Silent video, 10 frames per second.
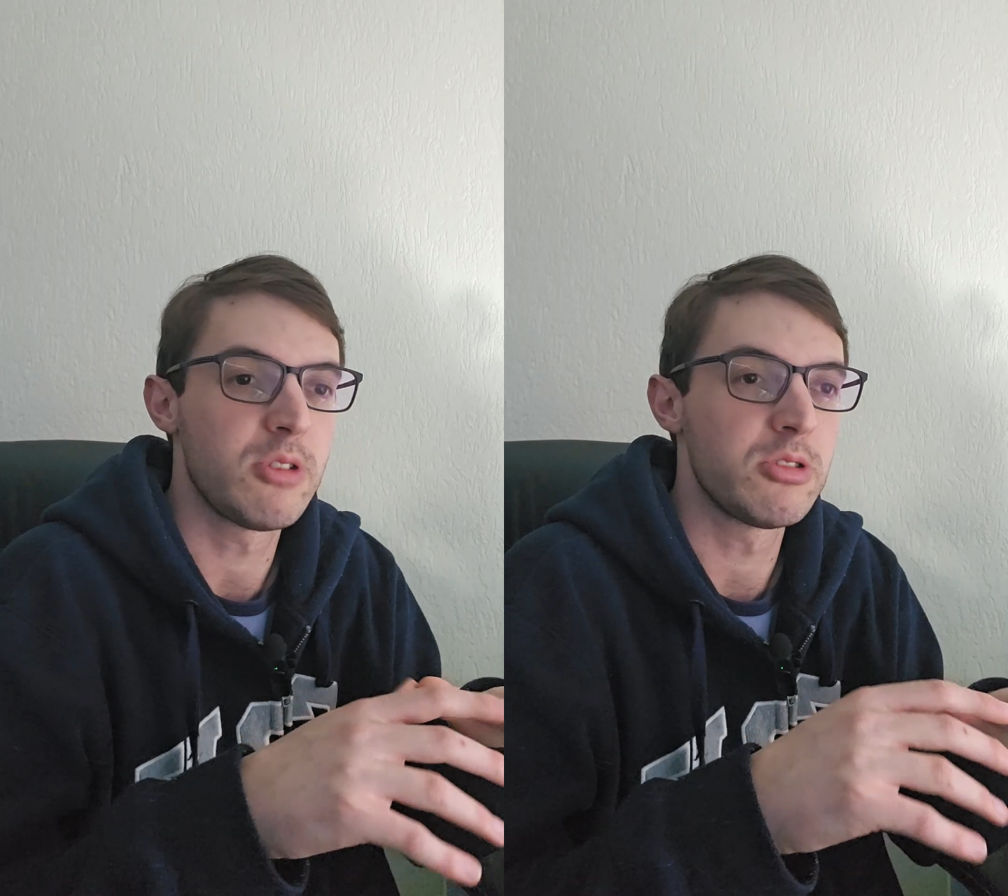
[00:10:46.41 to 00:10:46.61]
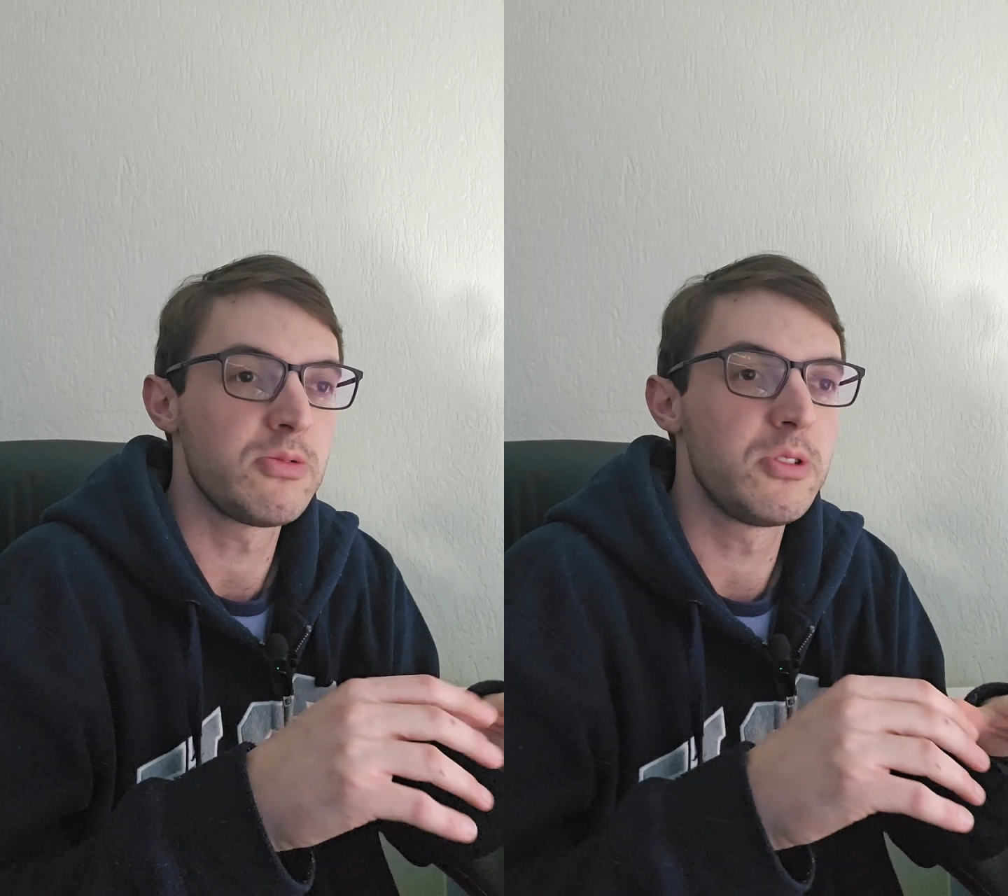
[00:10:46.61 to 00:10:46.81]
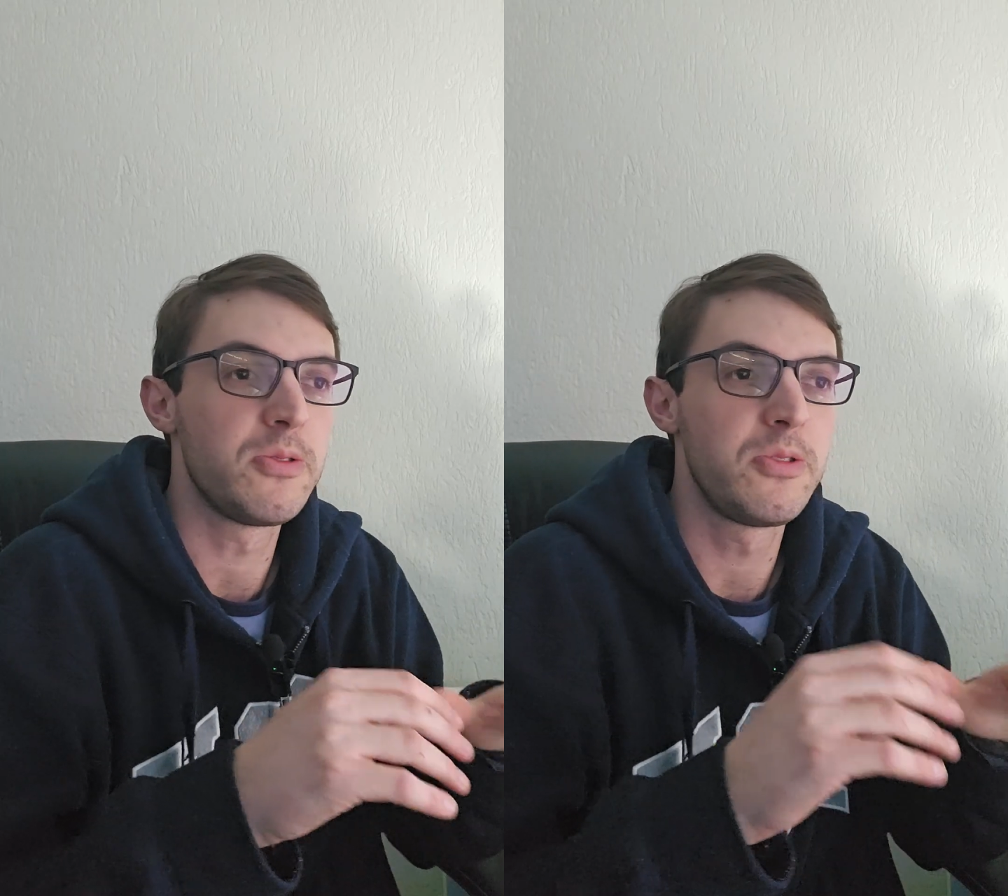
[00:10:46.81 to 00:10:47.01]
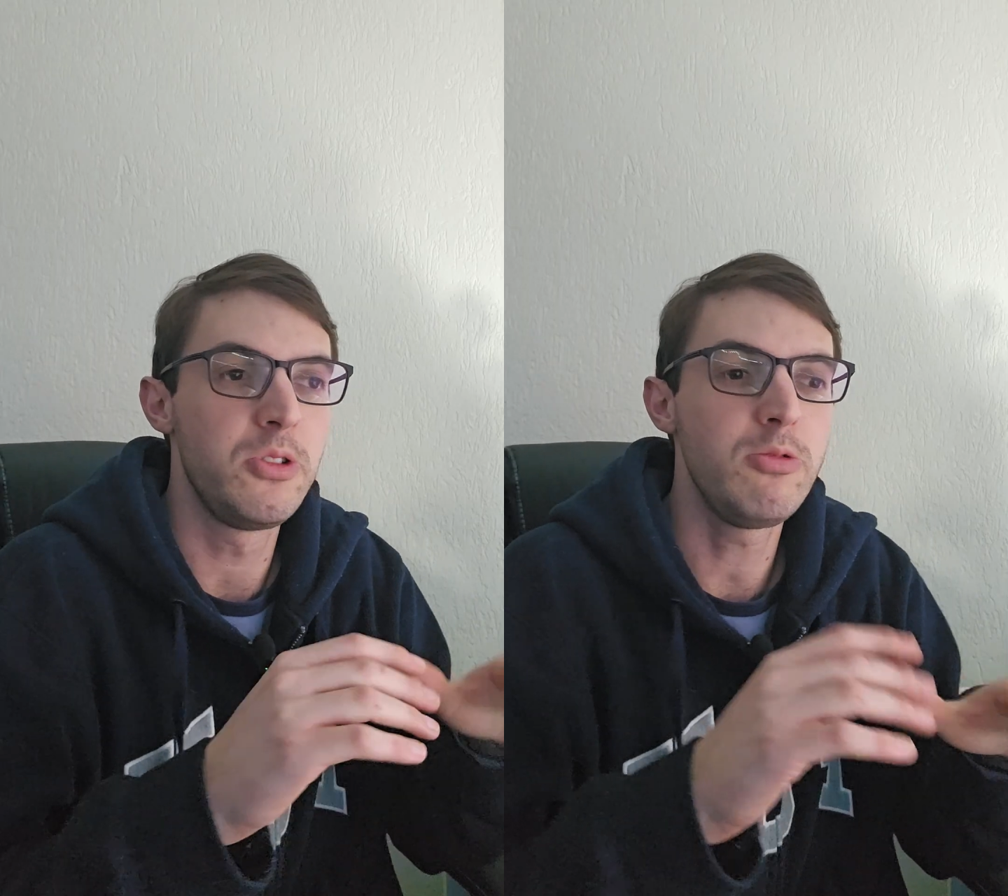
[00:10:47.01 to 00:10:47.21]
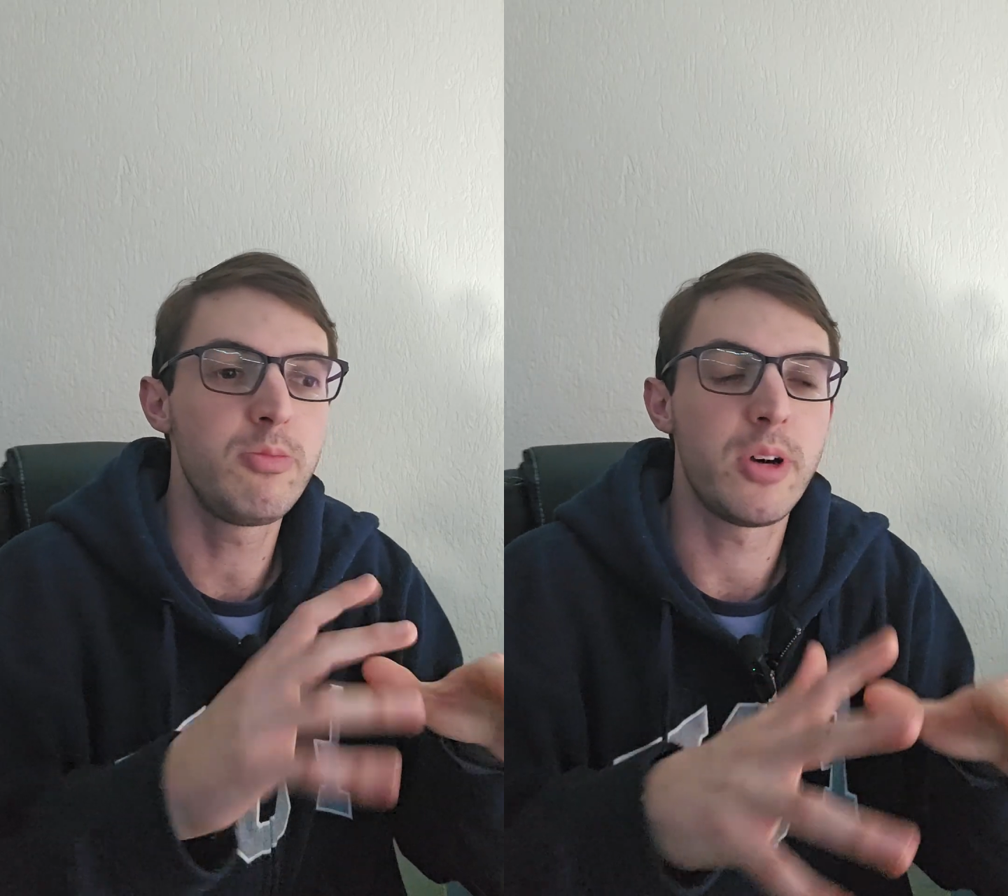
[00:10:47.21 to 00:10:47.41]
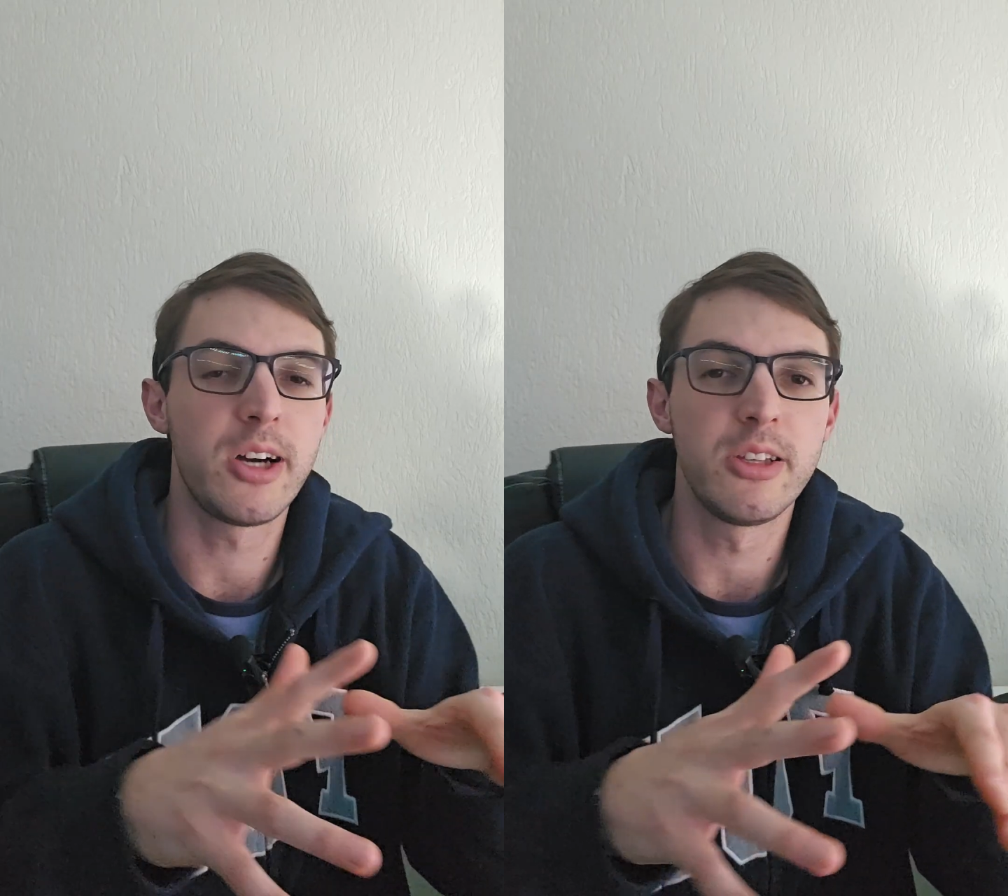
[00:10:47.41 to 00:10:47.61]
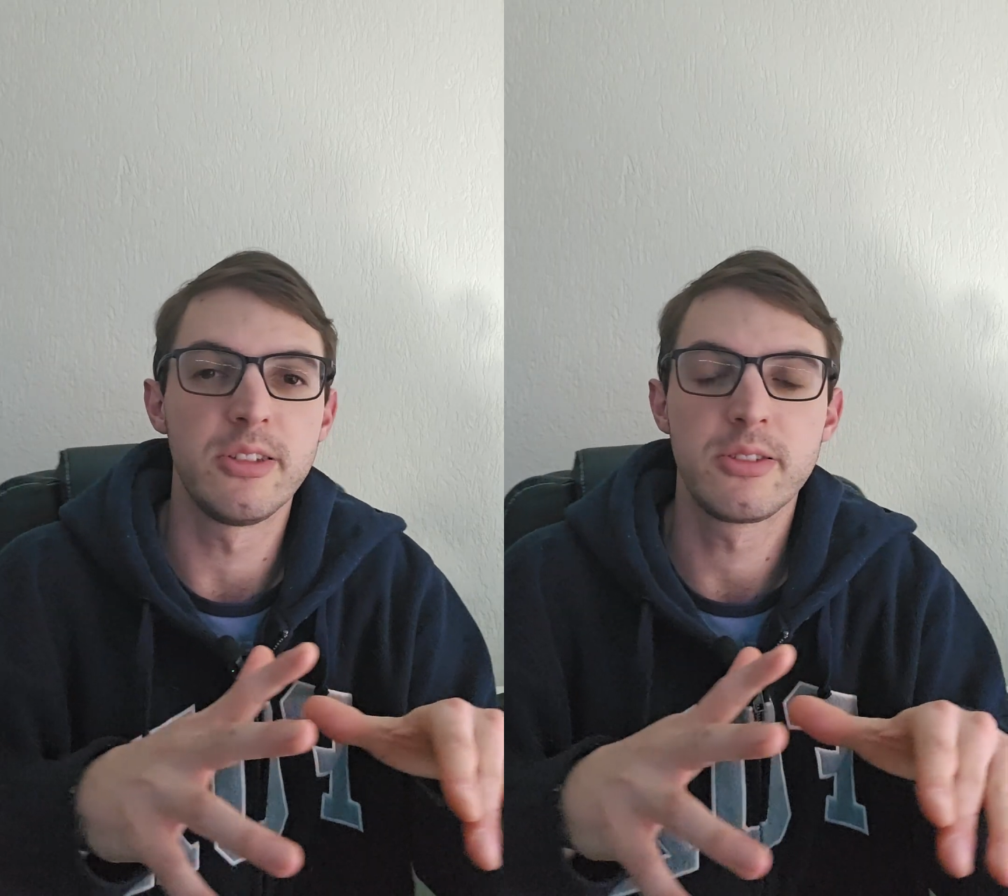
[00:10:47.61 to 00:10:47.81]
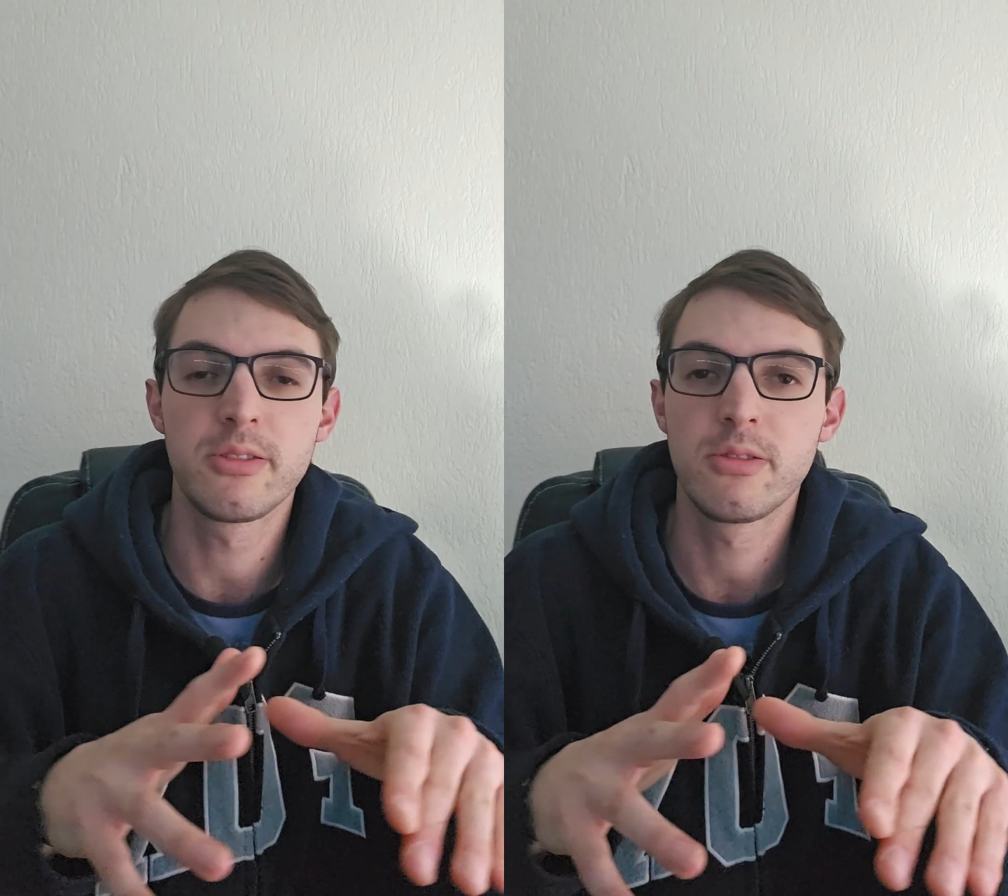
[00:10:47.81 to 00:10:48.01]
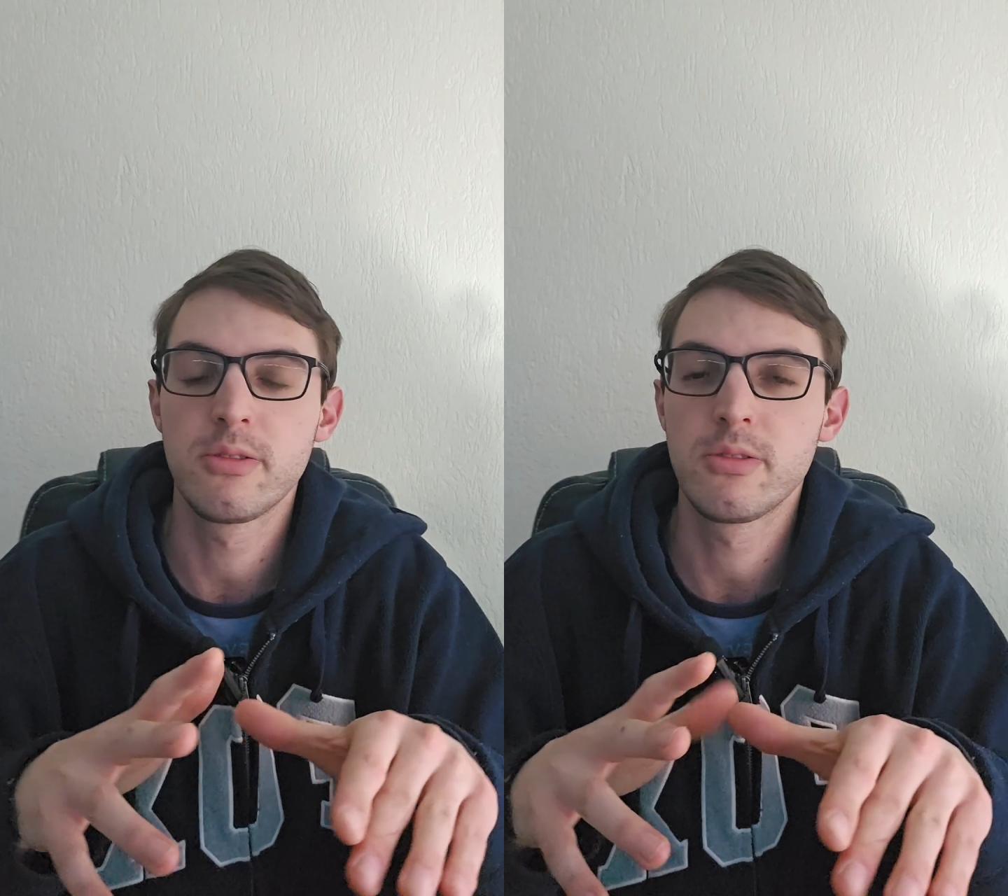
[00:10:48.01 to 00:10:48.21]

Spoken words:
one of the few bodies